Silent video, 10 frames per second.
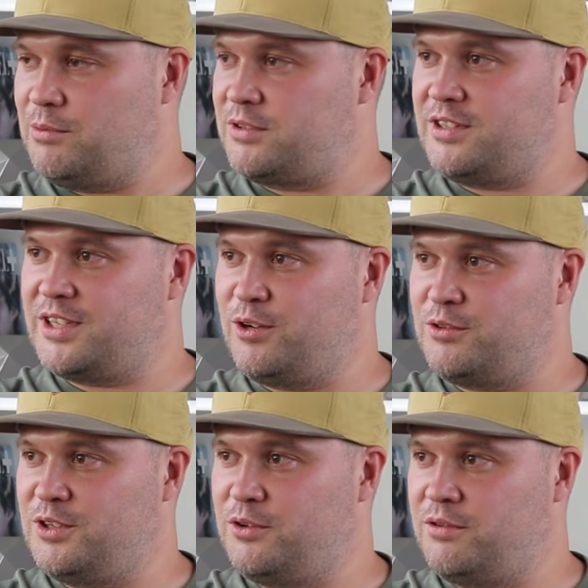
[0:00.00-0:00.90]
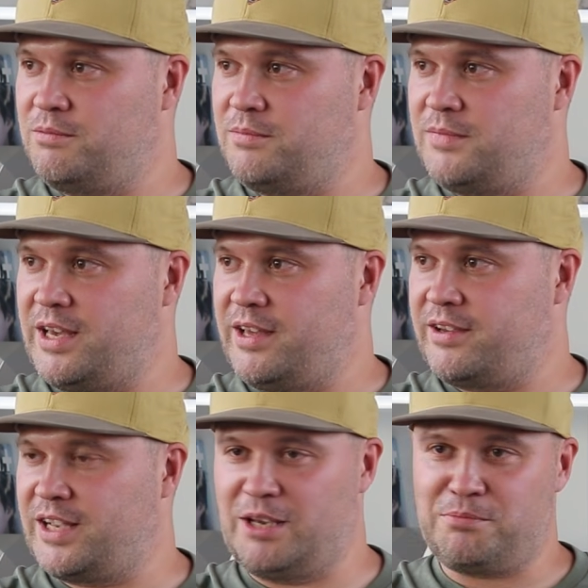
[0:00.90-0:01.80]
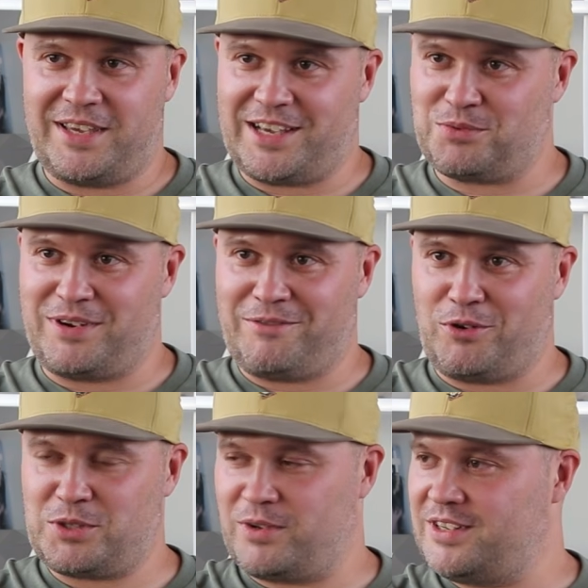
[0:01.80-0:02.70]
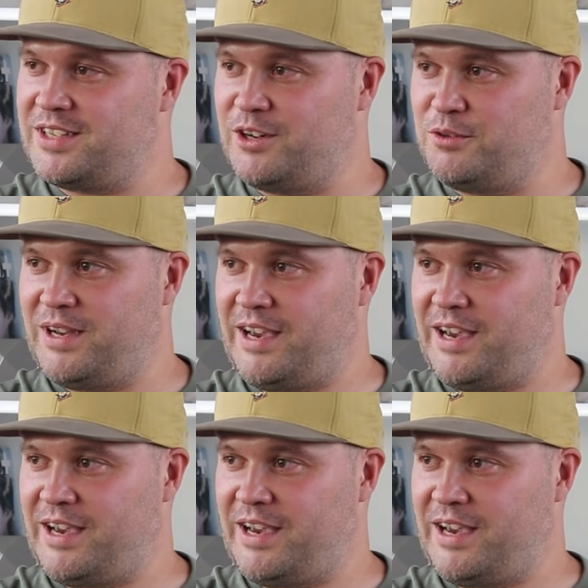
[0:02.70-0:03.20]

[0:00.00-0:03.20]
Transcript: I wanted to go to Colombia. That's where I've always wanted to go.